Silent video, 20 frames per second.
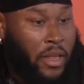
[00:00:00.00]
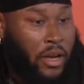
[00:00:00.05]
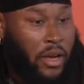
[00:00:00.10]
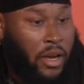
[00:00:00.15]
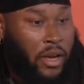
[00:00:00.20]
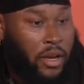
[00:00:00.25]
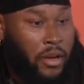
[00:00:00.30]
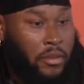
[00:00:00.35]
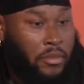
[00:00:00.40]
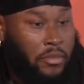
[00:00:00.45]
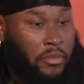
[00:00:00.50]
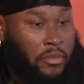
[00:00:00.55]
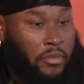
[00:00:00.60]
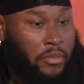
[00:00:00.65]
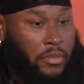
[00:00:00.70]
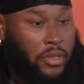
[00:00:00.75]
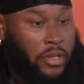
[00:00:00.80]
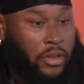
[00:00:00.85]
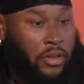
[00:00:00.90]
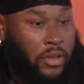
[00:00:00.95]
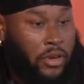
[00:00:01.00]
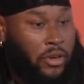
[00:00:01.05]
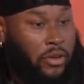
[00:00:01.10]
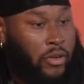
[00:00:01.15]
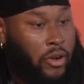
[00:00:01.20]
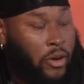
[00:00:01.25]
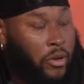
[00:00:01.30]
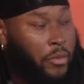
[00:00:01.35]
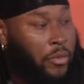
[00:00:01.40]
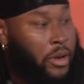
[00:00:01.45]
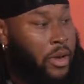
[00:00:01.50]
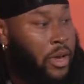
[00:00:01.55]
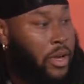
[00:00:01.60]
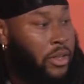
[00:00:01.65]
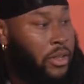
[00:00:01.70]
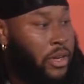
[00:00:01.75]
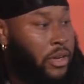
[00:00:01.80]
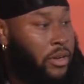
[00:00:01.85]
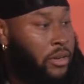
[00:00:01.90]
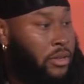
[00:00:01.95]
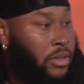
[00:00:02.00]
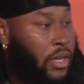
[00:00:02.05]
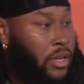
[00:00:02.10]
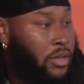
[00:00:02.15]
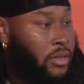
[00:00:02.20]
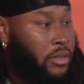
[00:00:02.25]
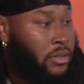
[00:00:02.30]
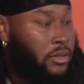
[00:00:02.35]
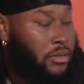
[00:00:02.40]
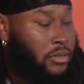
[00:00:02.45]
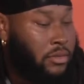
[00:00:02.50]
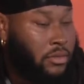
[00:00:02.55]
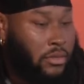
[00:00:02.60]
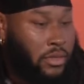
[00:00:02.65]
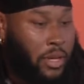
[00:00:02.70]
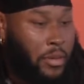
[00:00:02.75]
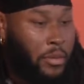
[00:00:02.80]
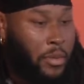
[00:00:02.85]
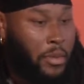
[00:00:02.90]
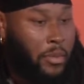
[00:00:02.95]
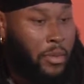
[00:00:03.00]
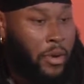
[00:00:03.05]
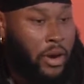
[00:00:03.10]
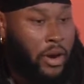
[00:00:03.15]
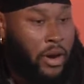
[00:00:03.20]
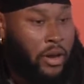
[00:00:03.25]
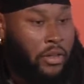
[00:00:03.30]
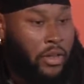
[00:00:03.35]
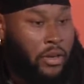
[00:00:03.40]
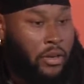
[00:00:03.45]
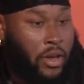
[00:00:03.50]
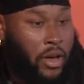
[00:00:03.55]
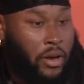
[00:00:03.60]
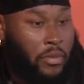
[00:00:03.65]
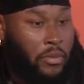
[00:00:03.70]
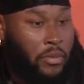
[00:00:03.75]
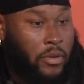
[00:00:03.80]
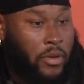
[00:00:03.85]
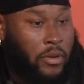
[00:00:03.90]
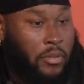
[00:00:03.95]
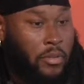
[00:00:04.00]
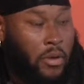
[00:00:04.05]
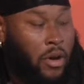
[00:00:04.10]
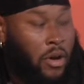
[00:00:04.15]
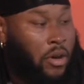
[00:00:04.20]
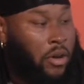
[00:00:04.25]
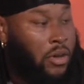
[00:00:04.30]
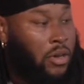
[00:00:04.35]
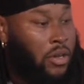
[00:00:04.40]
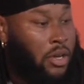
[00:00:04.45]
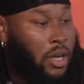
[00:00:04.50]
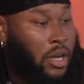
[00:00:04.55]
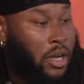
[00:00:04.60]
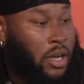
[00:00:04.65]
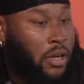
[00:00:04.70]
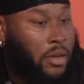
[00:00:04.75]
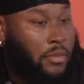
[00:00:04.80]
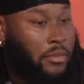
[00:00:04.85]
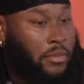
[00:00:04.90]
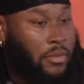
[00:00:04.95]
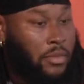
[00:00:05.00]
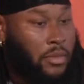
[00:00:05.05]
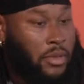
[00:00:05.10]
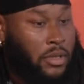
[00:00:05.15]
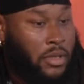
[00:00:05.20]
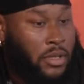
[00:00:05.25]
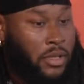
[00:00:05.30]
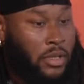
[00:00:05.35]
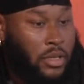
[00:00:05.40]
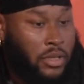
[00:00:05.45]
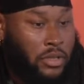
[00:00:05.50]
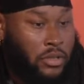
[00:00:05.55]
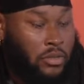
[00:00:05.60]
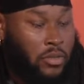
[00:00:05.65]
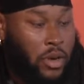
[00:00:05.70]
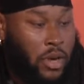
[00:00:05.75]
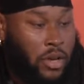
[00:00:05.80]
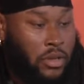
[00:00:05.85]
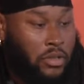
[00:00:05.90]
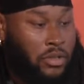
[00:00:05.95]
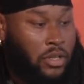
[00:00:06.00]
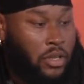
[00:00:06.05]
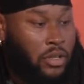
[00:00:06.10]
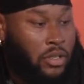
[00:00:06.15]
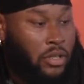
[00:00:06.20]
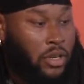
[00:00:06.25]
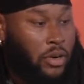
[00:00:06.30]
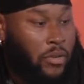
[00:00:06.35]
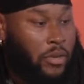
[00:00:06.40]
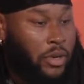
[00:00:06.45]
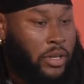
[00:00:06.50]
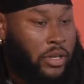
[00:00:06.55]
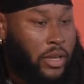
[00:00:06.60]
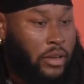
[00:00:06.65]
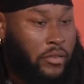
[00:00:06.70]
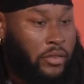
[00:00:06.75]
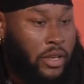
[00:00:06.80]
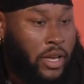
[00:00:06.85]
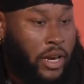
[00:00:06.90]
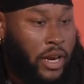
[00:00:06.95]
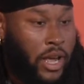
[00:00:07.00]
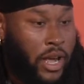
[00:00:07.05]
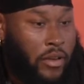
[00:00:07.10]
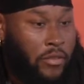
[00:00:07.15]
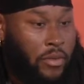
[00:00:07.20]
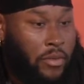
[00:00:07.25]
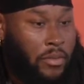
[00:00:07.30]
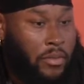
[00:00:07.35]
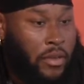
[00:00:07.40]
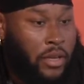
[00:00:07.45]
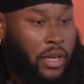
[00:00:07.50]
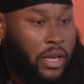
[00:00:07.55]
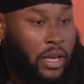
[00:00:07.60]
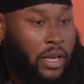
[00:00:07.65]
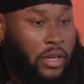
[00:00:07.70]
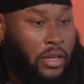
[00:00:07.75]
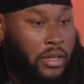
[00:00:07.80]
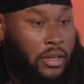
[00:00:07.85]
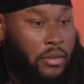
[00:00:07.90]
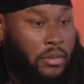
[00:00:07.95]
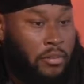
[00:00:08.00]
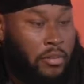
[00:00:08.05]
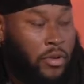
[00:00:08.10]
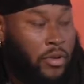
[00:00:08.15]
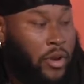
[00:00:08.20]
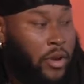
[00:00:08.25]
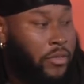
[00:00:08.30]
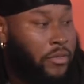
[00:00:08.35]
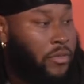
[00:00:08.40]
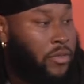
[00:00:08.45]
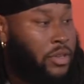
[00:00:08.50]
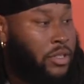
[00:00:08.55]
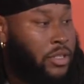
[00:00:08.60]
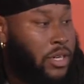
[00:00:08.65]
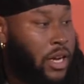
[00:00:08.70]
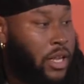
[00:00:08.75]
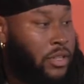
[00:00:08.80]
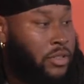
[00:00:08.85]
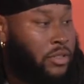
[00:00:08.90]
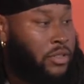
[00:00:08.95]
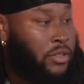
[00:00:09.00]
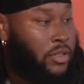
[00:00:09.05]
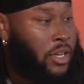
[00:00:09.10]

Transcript: um, you know they're grown men. They they they prepare and they know how to play ball um, as well. So you know we definitely got to have a plan and be ready for a challenge on